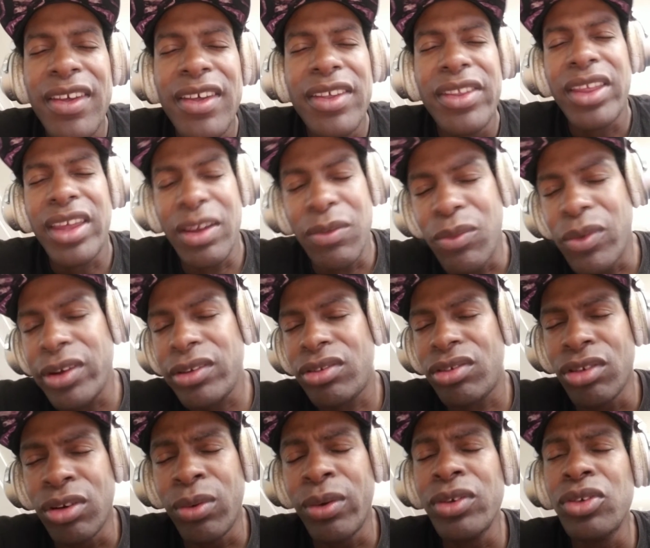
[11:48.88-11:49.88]
and
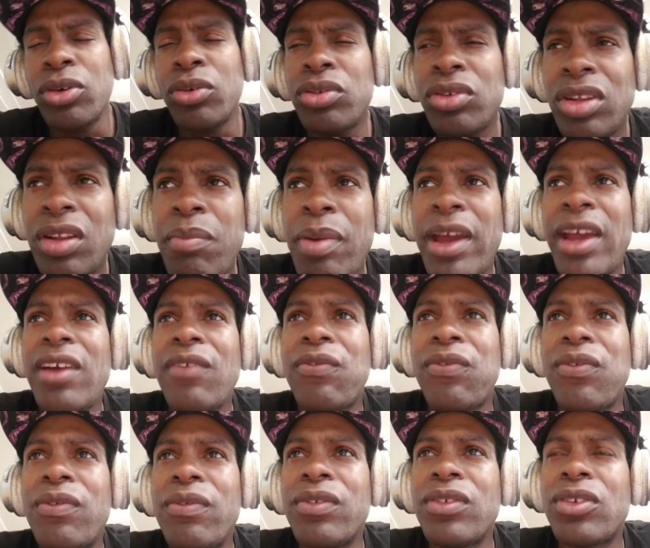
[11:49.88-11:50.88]
someone goes to the
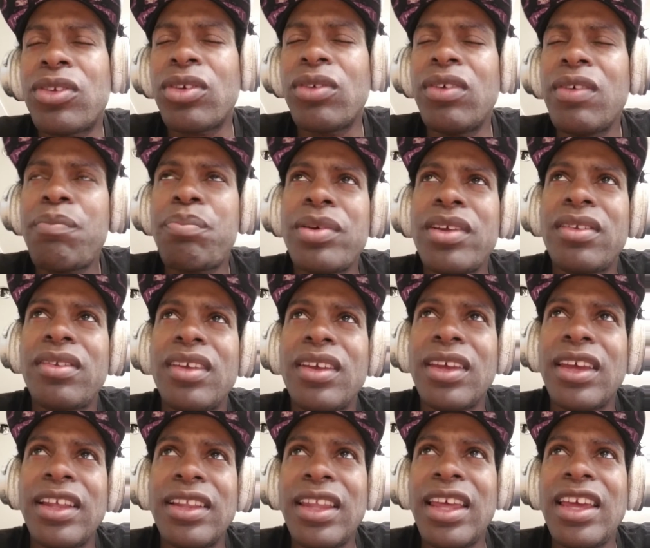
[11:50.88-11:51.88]
bathroom, someone
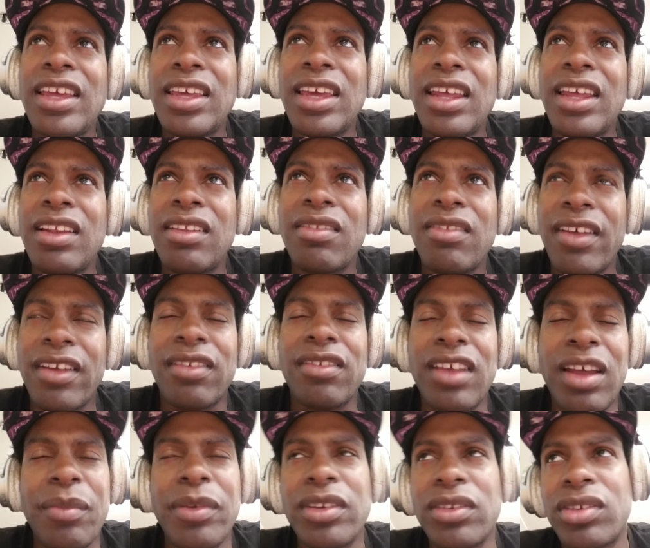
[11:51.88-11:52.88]
pissing, and they get a
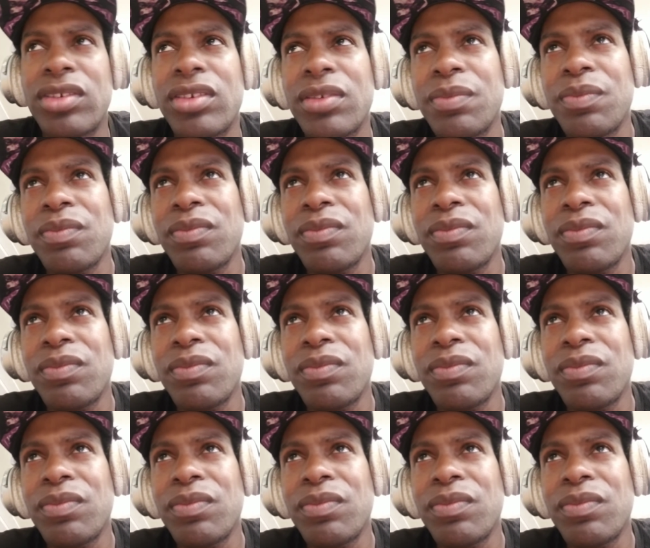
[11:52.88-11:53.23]
summons,